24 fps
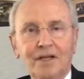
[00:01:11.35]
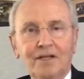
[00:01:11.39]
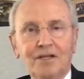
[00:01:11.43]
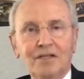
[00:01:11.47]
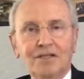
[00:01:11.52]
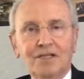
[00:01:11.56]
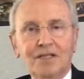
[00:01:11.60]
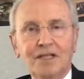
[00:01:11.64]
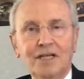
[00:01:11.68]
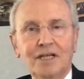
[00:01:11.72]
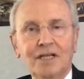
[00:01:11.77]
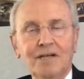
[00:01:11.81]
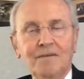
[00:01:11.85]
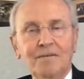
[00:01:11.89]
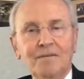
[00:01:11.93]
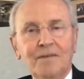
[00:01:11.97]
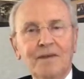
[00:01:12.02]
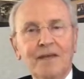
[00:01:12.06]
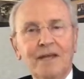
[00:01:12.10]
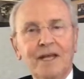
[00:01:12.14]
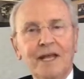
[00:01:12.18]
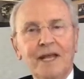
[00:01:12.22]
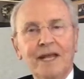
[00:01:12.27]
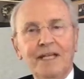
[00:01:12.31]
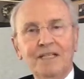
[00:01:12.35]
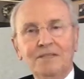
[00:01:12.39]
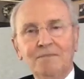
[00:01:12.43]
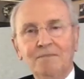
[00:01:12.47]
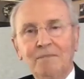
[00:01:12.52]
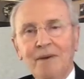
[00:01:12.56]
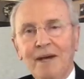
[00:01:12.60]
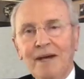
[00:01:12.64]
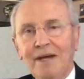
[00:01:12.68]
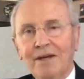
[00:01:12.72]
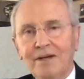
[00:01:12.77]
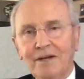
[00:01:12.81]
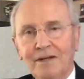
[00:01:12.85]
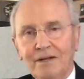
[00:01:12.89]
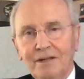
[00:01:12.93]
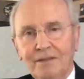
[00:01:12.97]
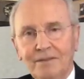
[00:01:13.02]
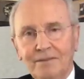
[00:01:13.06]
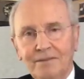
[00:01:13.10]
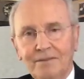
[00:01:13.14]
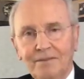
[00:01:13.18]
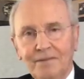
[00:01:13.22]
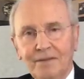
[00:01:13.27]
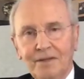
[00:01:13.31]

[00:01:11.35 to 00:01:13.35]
You see, it's better